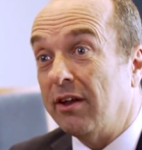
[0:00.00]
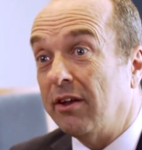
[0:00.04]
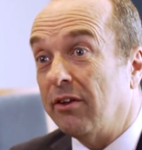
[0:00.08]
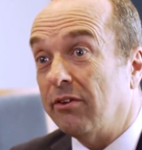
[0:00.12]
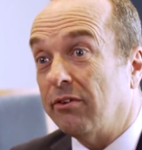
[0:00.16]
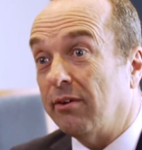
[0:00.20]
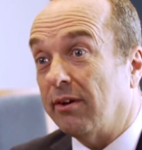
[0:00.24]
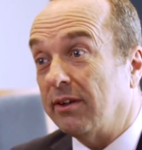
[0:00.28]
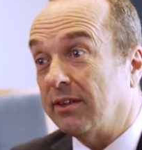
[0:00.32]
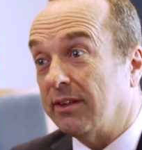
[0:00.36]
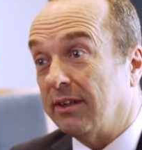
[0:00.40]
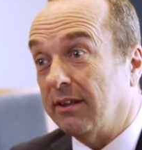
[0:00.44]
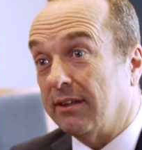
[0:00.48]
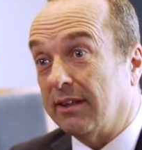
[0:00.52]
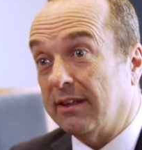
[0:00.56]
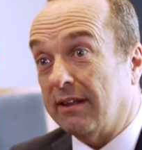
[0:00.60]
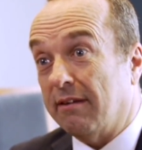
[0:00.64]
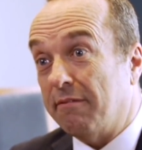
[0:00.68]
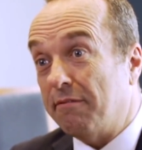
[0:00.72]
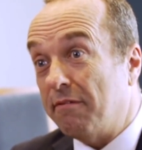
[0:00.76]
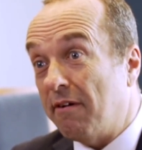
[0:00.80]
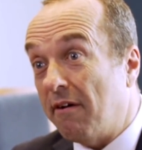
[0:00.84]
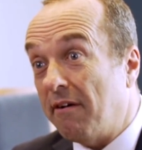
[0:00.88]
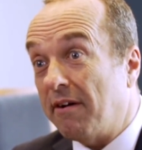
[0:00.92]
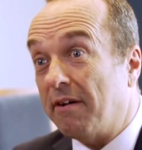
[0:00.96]
So I still think
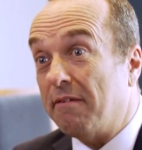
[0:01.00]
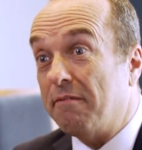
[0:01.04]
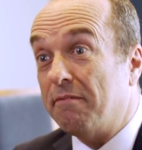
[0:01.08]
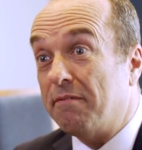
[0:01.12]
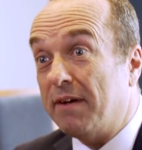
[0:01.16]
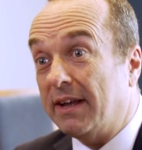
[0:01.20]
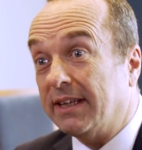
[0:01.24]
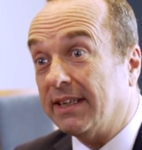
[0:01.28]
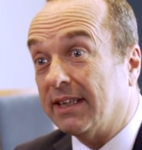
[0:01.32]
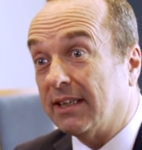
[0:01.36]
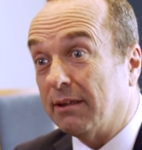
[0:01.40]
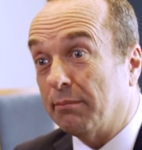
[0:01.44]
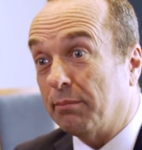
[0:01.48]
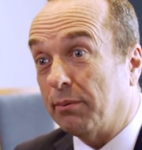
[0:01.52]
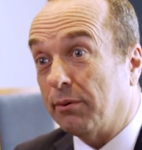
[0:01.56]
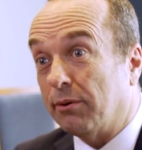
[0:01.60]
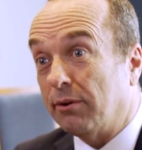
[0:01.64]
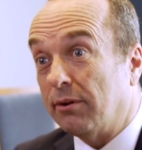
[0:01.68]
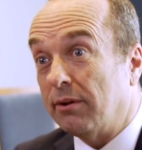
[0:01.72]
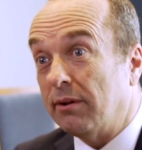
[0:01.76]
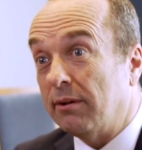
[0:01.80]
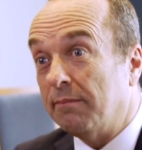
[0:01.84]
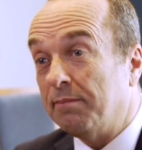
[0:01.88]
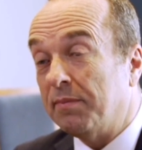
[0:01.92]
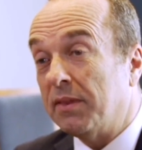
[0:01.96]
they're very
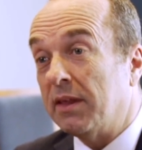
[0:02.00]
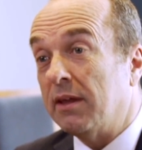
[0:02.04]
investable,